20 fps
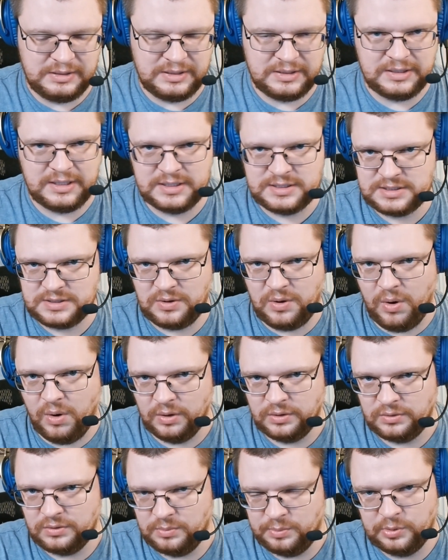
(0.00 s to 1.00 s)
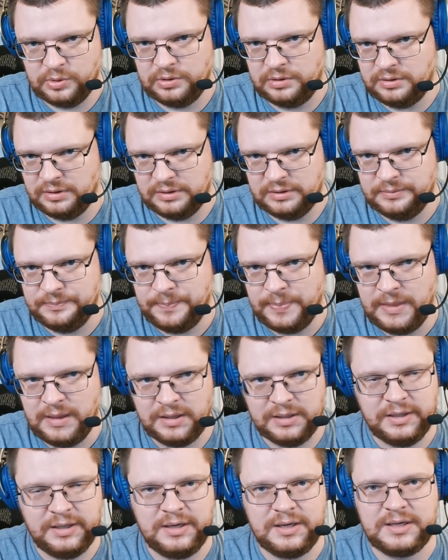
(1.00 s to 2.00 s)
disk on Ubuntu
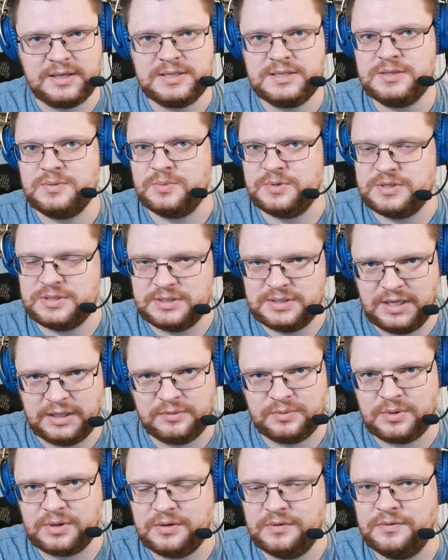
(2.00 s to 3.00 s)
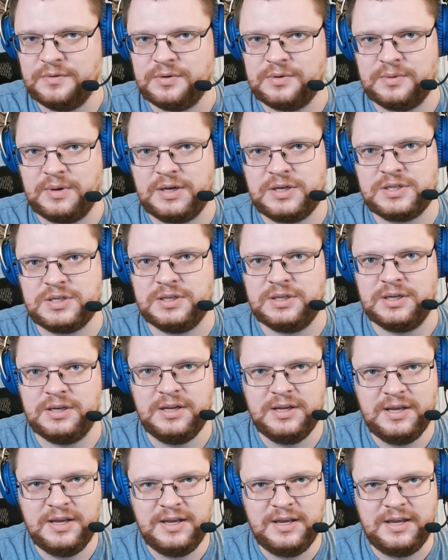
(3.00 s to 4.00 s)
Linux was network configuration,
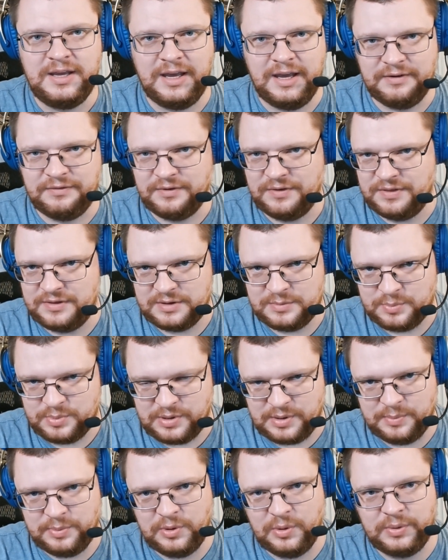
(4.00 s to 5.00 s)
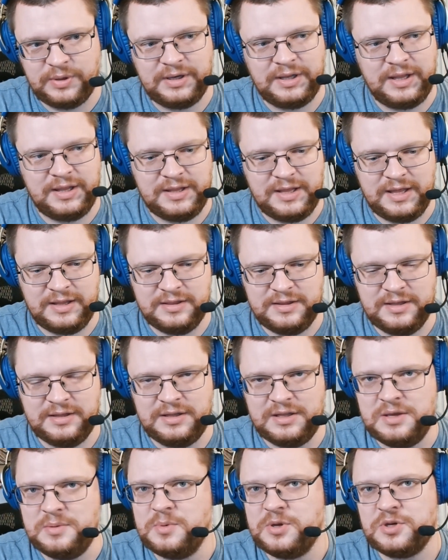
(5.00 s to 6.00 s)
everything preloaded, and then
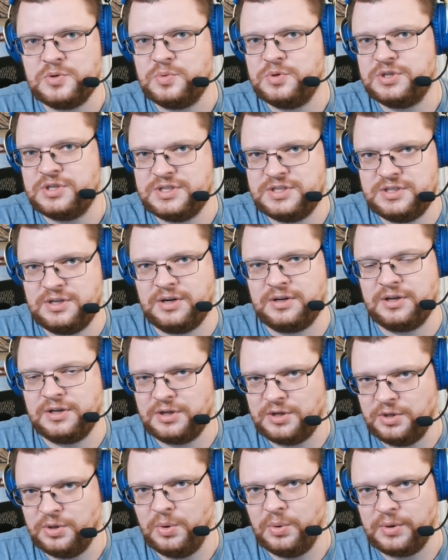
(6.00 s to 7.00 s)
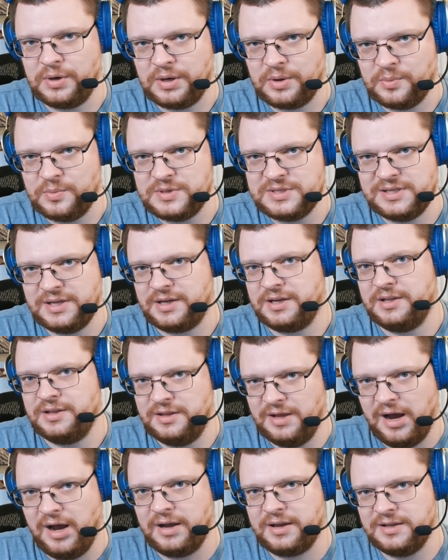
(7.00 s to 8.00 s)
that image we just started cloning was like a
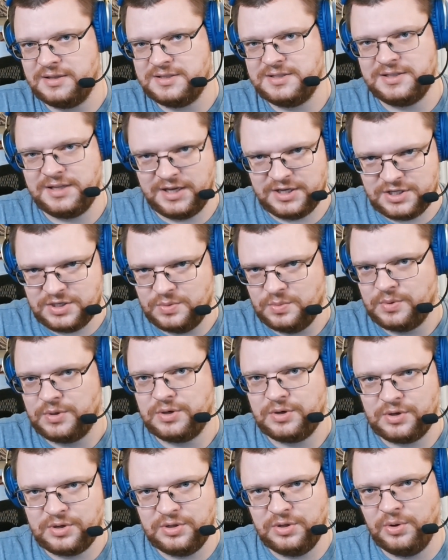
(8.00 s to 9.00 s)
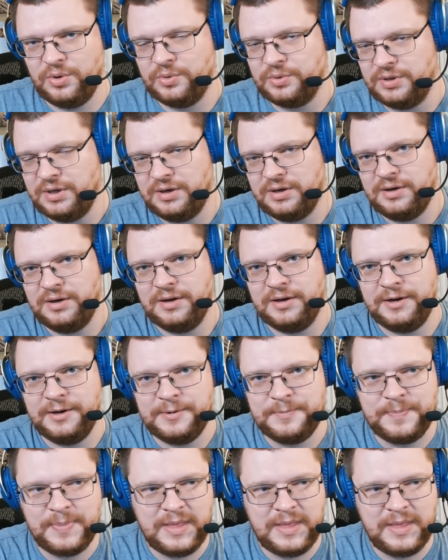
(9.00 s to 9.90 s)
docking station where you clone uh,